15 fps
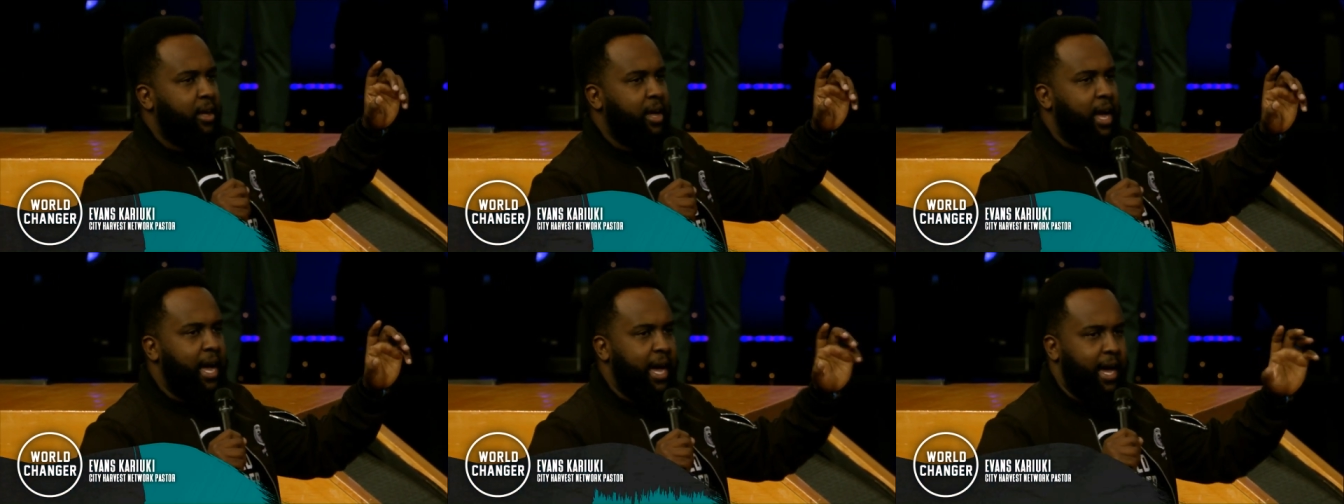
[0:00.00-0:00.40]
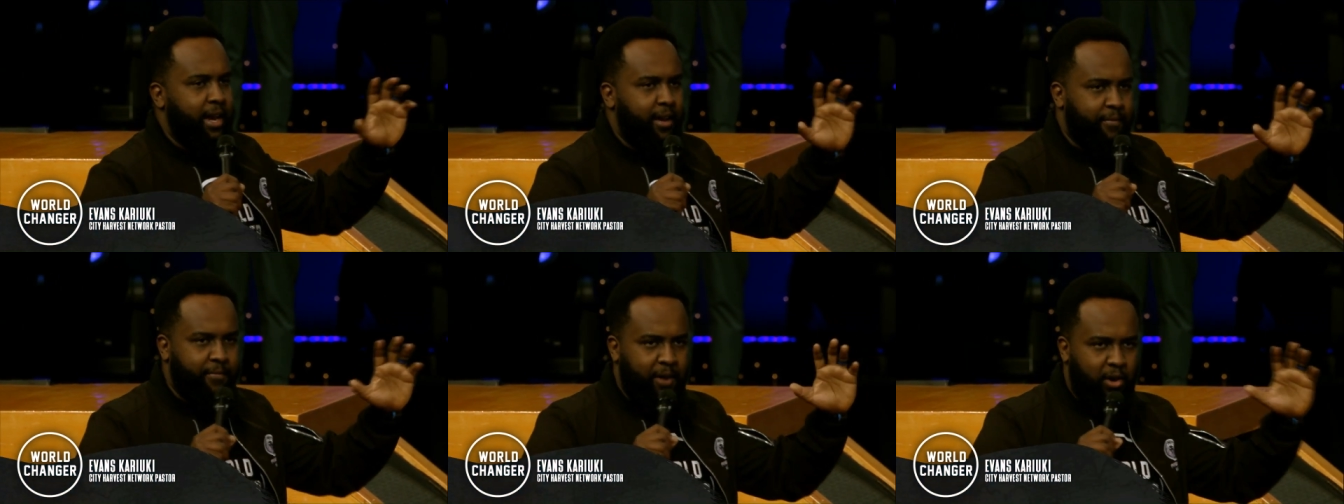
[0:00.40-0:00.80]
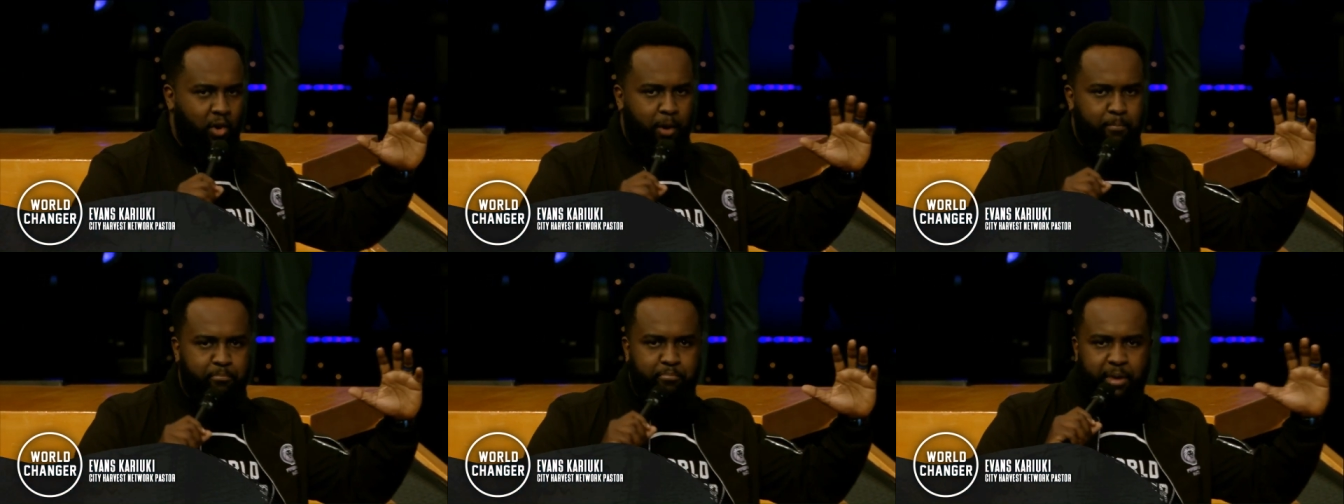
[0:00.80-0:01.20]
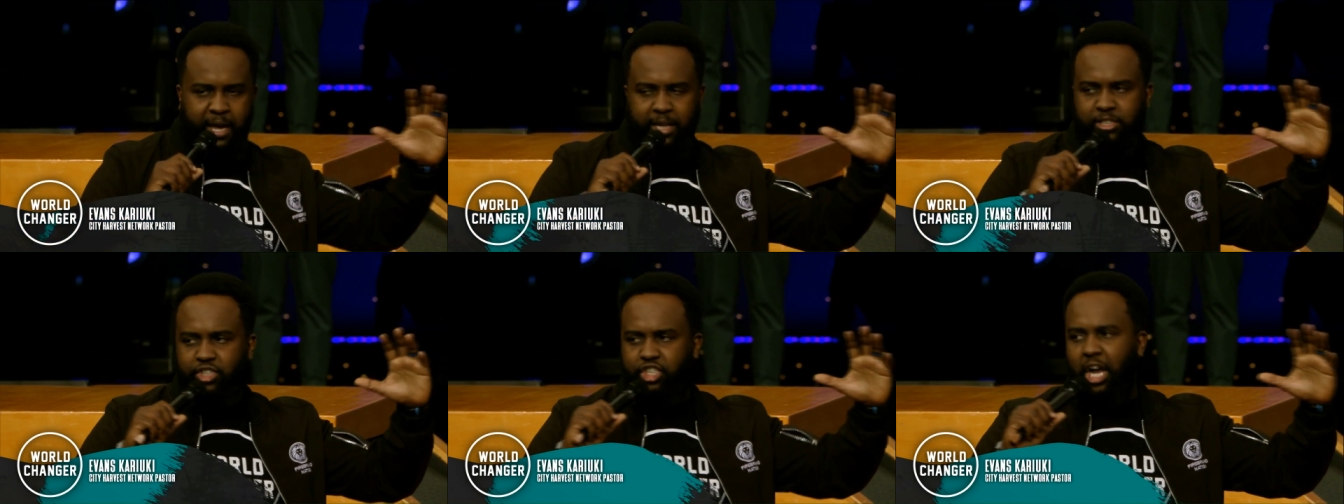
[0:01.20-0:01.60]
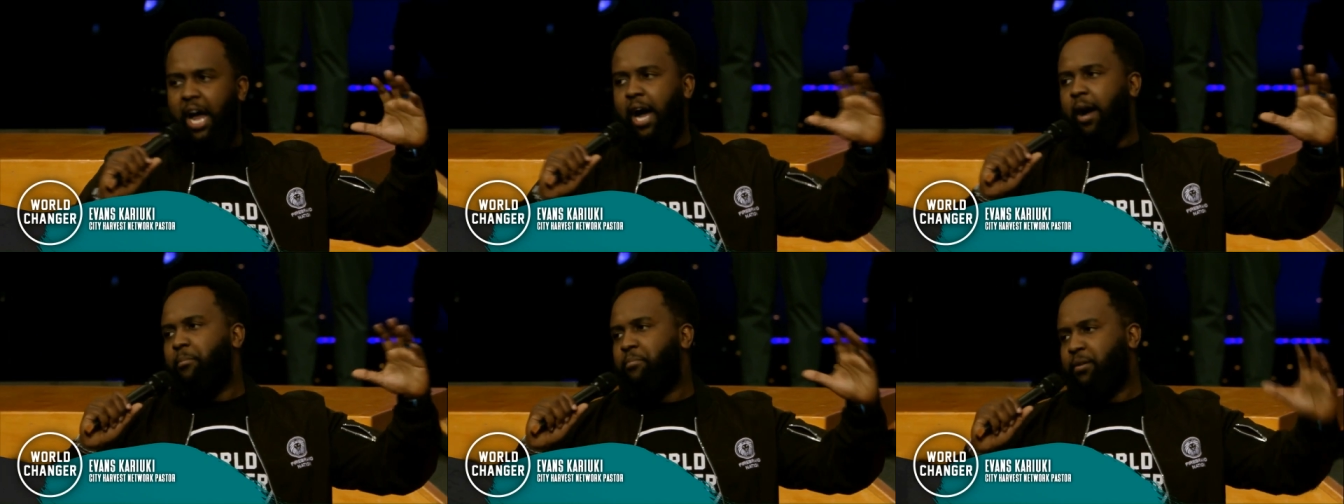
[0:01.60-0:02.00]
I had a very big
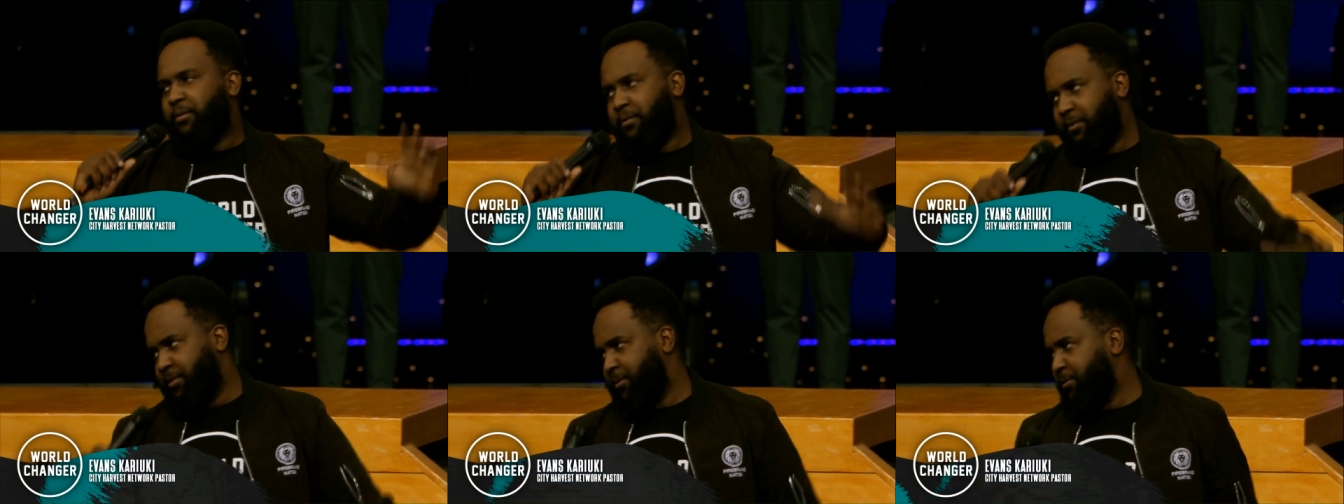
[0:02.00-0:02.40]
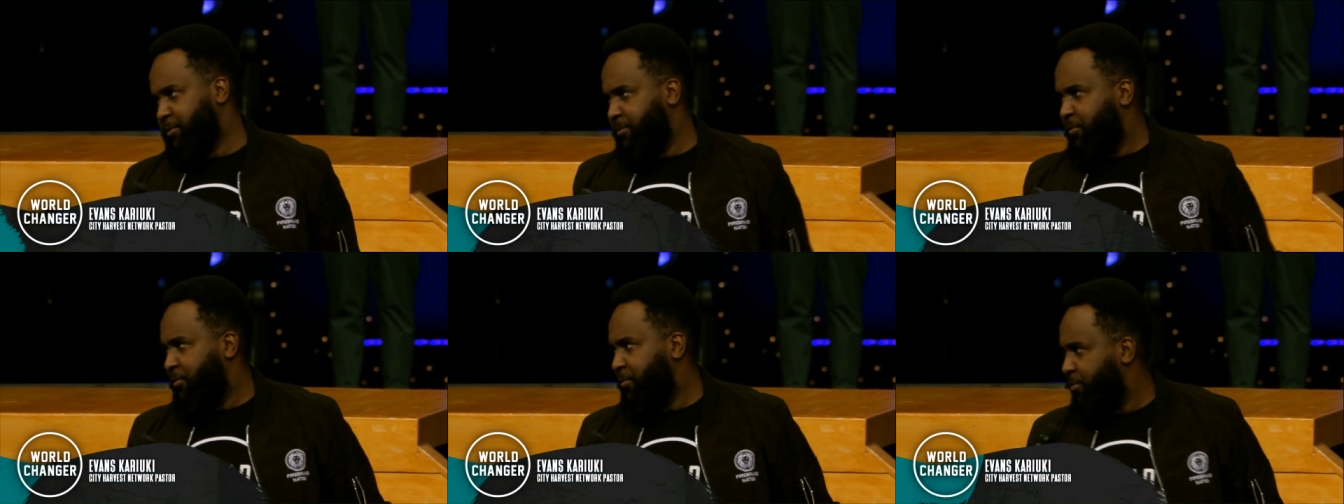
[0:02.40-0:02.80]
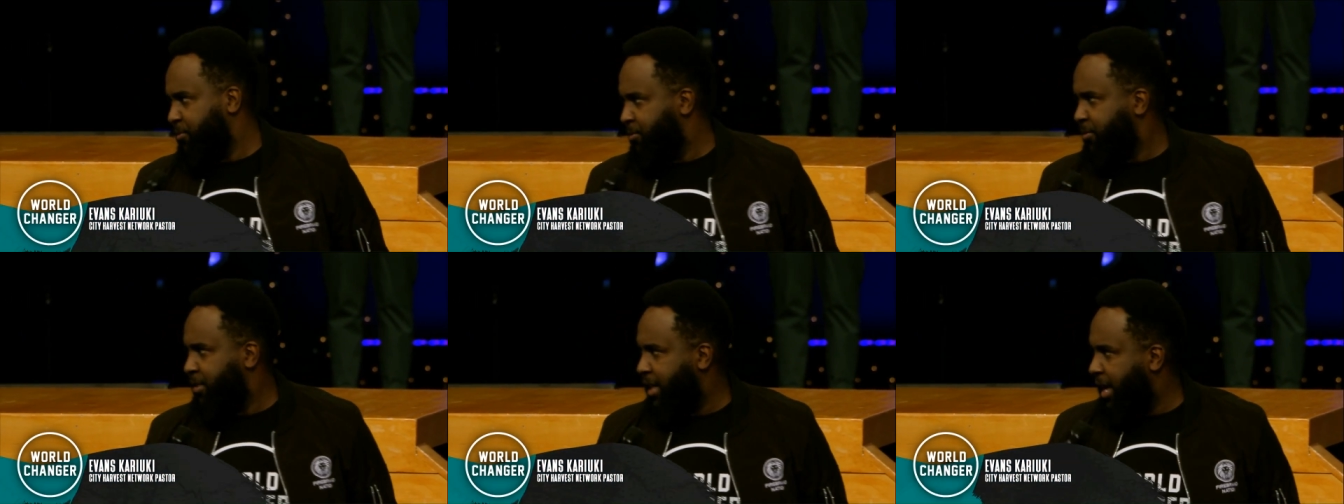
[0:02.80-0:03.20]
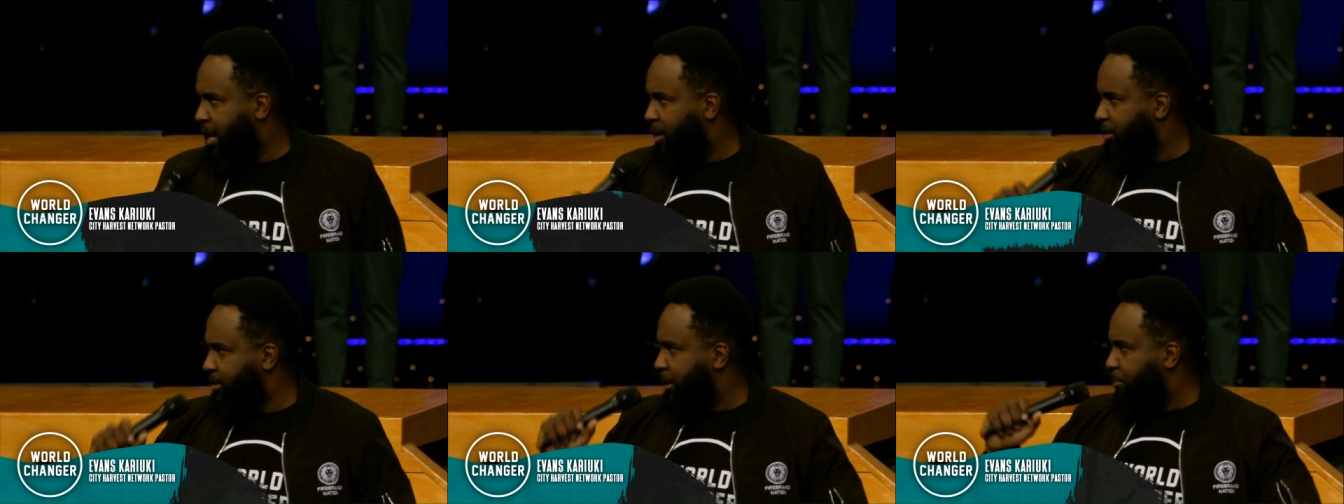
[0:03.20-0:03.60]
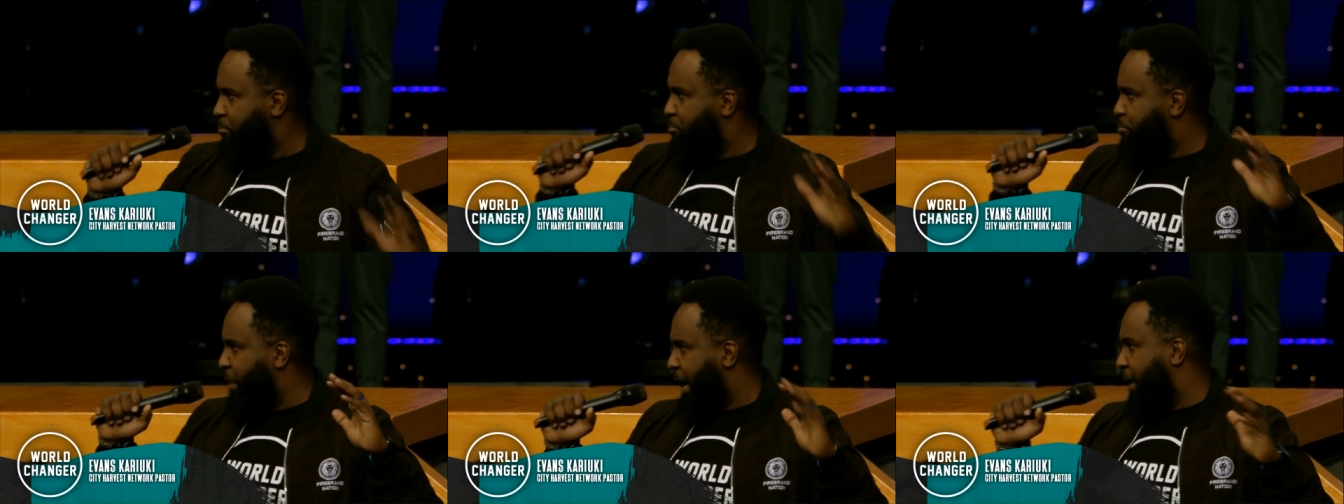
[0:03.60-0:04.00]
job. I was a
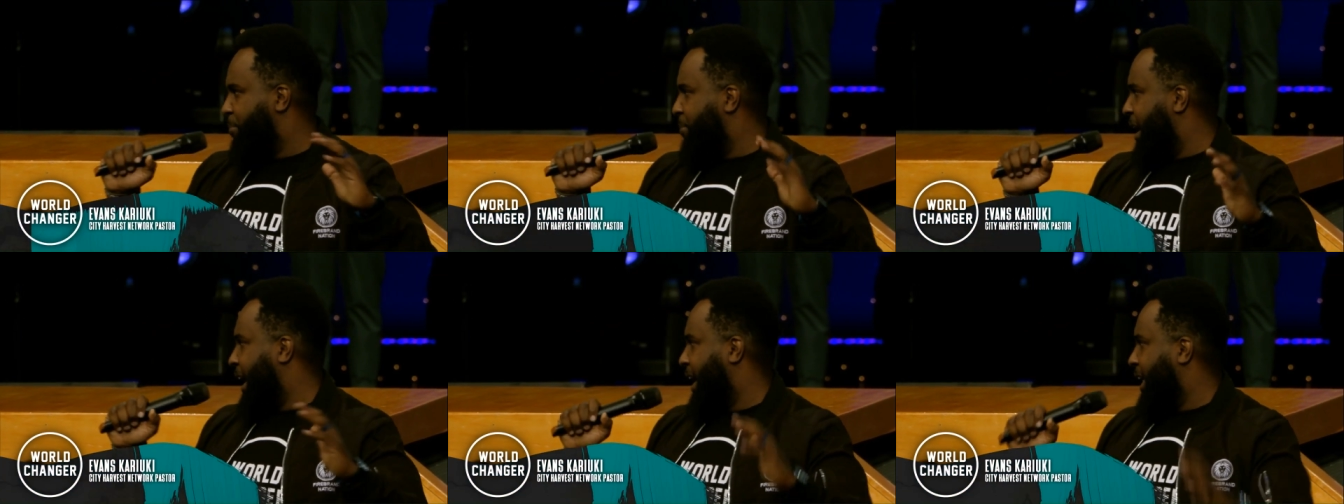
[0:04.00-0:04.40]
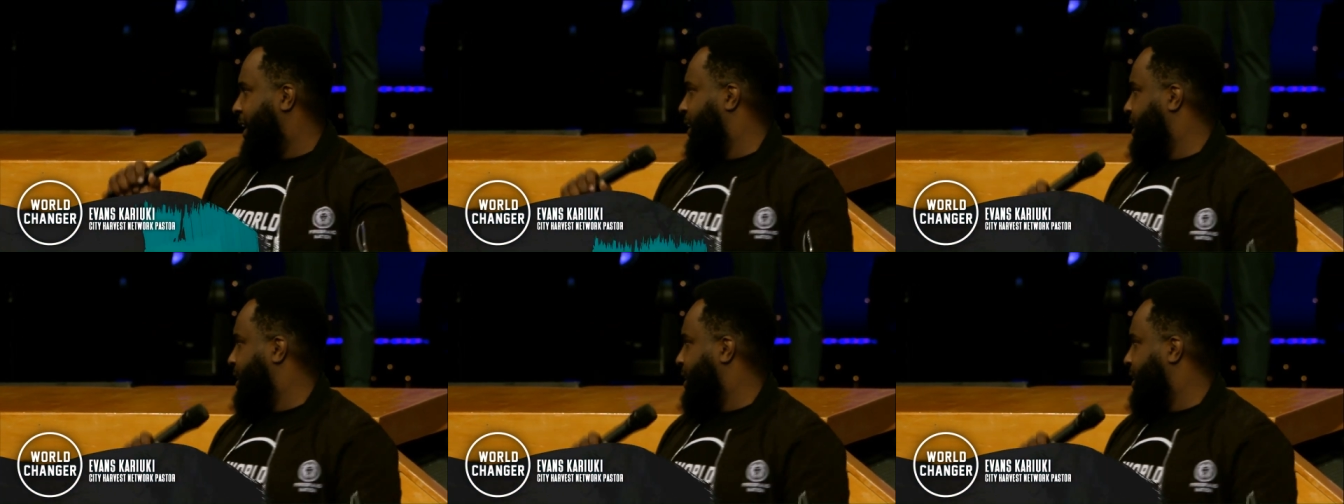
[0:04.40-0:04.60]
big man.